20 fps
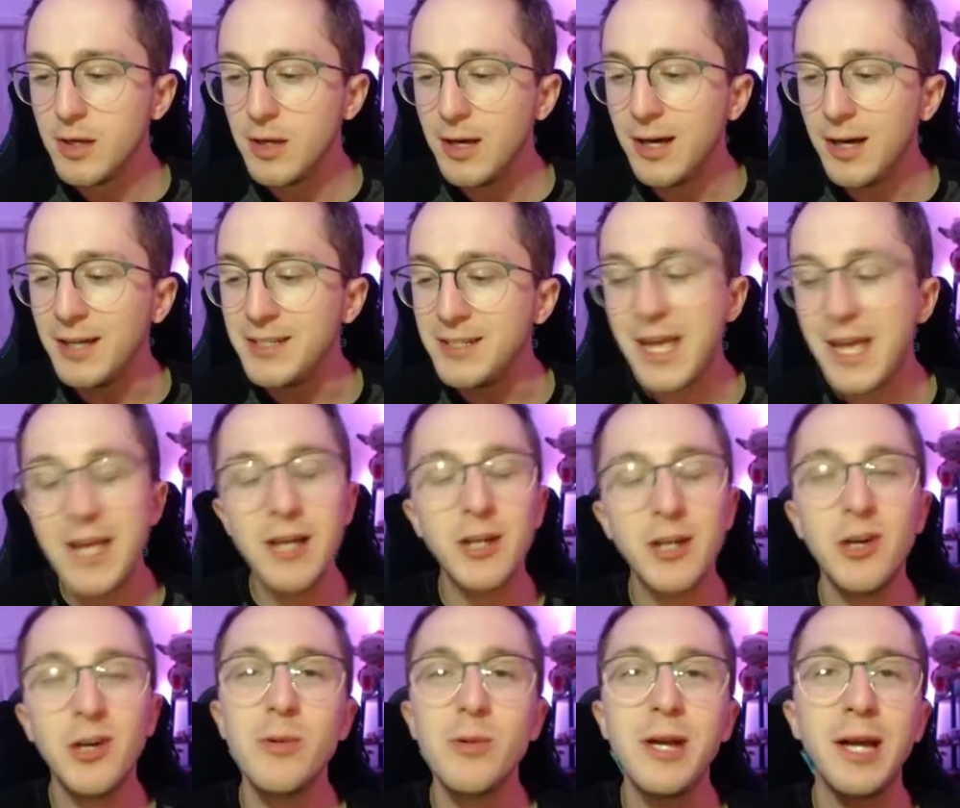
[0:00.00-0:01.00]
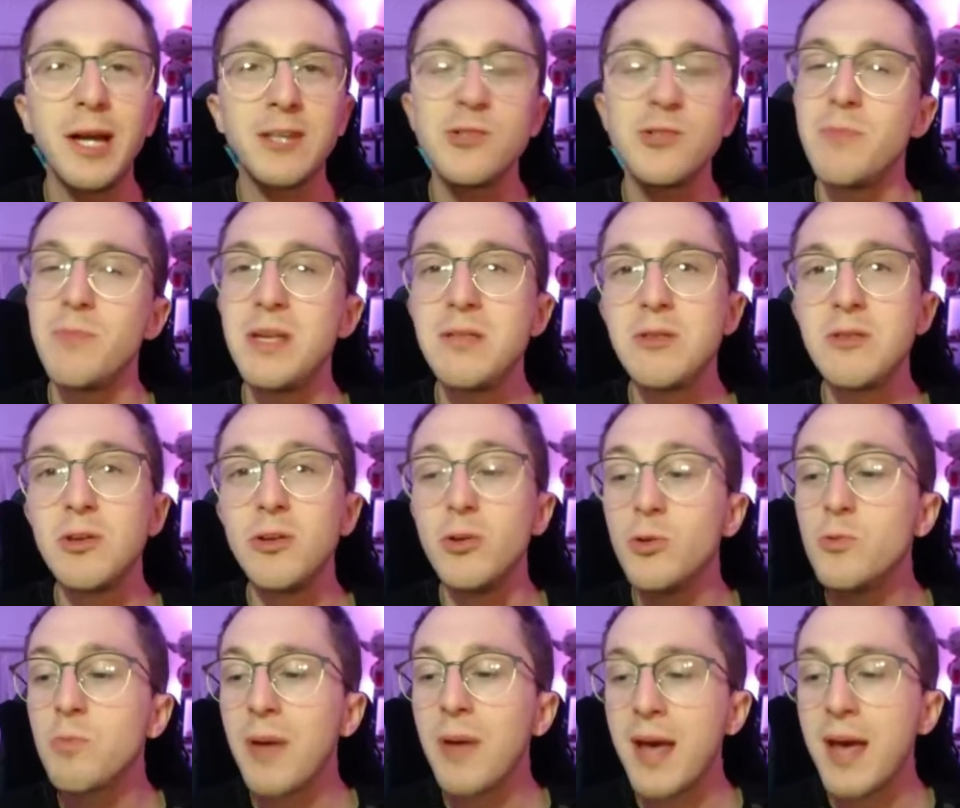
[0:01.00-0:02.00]
A day ago we got to meet the new
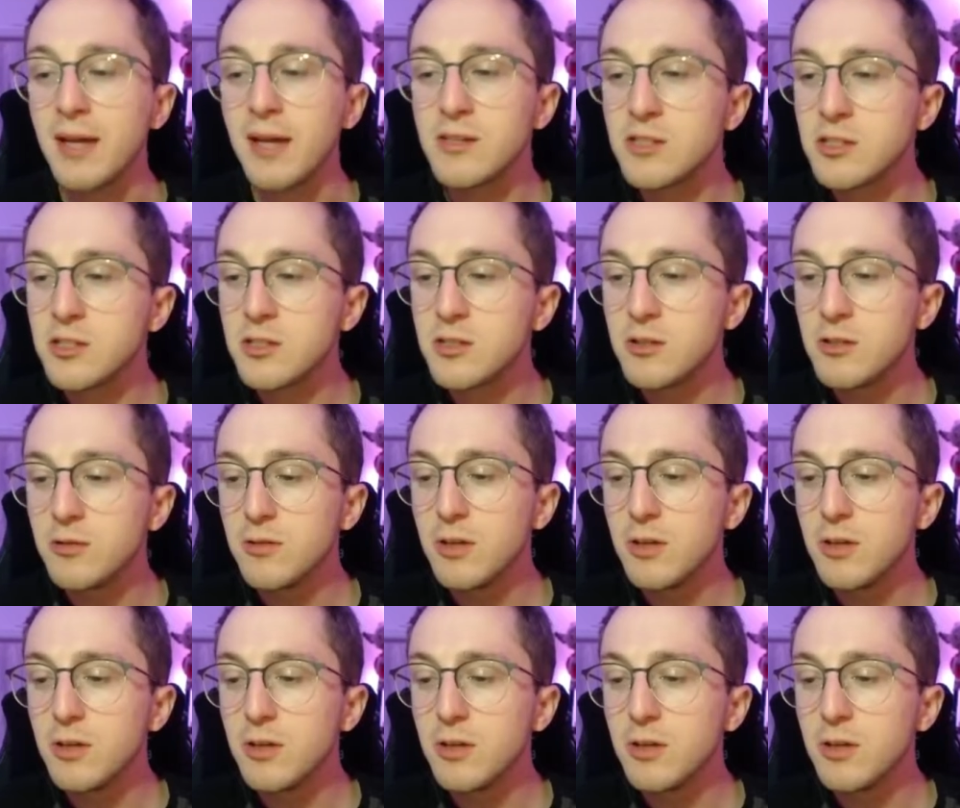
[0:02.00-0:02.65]
pets.